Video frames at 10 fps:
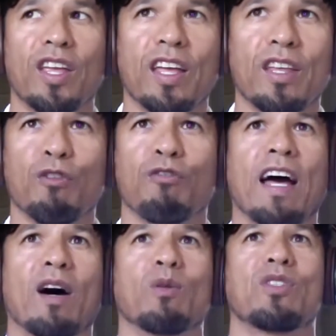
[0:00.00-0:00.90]
you
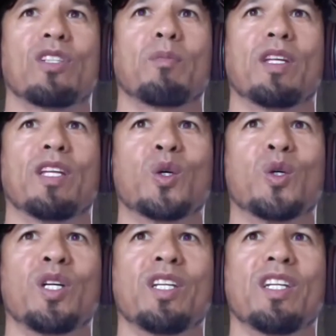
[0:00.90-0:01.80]
found something
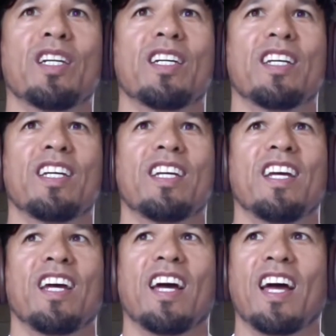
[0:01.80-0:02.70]
good
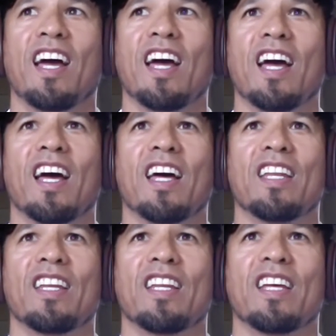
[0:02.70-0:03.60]

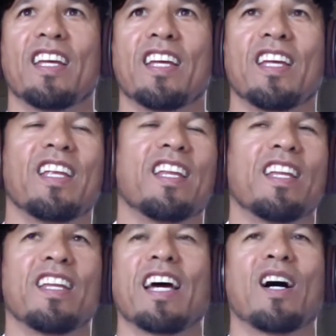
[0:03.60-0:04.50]
and
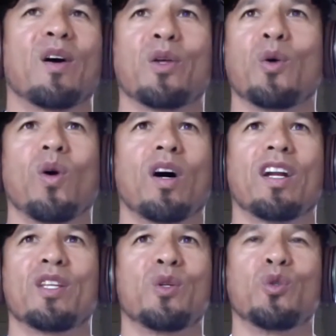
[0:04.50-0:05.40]
now you want to
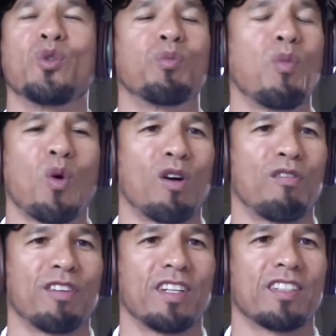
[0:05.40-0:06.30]
use more
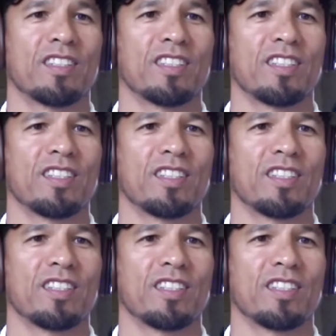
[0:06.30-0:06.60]
of it.